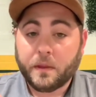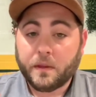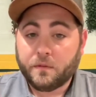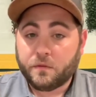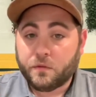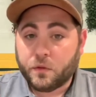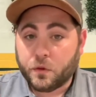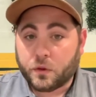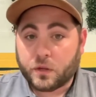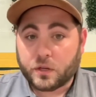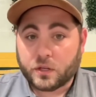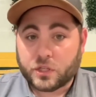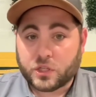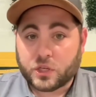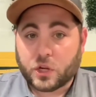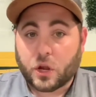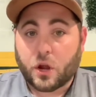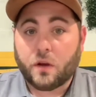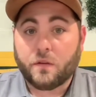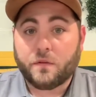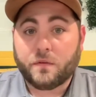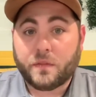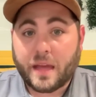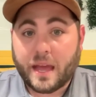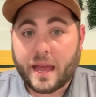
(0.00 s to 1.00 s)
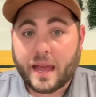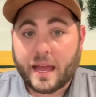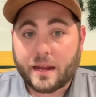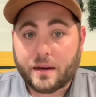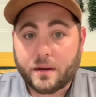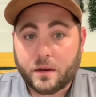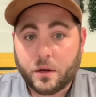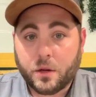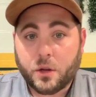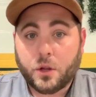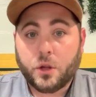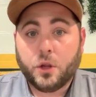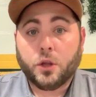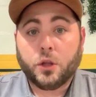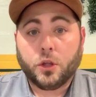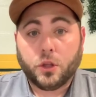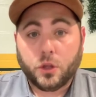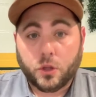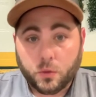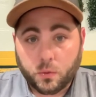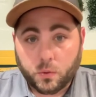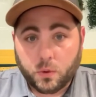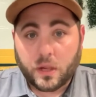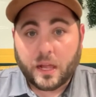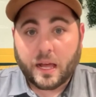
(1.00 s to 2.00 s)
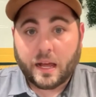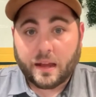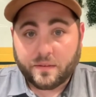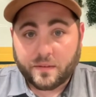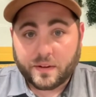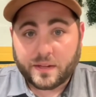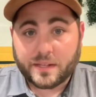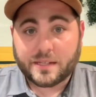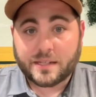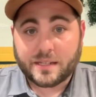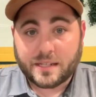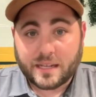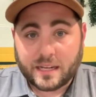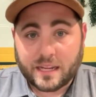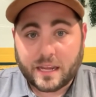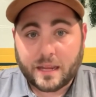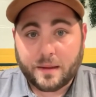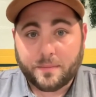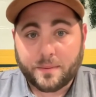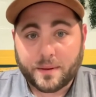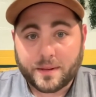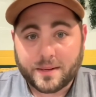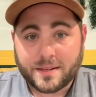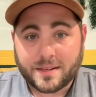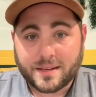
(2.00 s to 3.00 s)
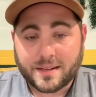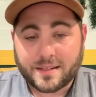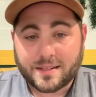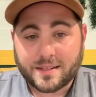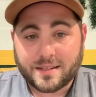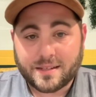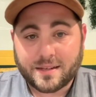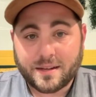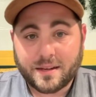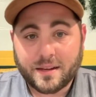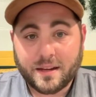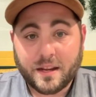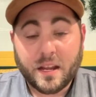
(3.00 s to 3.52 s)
If you can solve that, you will have a sticky business.